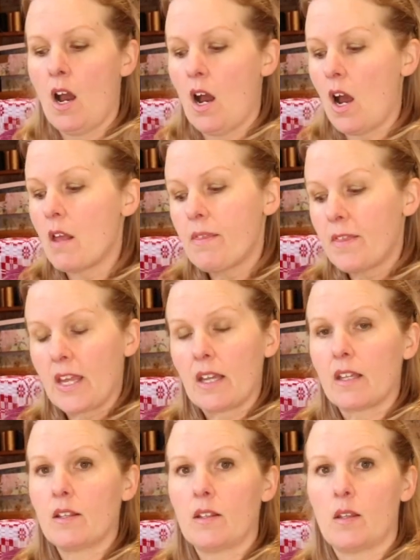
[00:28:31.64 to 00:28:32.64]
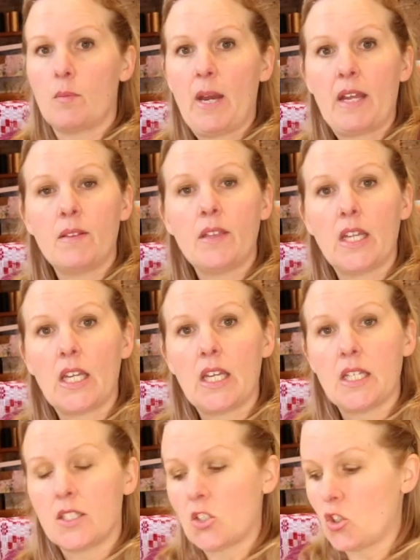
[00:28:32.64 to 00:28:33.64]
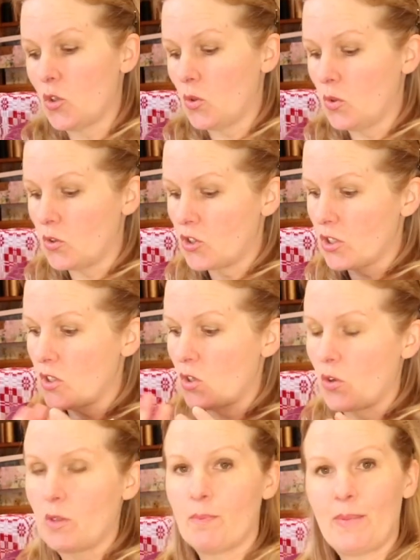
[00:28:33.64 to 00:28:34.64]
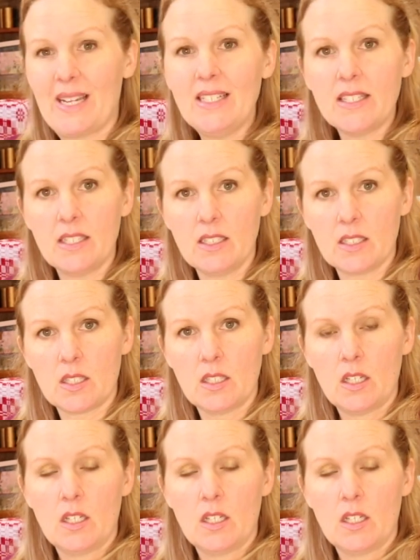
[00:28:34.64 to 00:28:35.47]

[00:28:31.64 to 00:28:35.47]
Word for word: I think the main thing is to just know the basics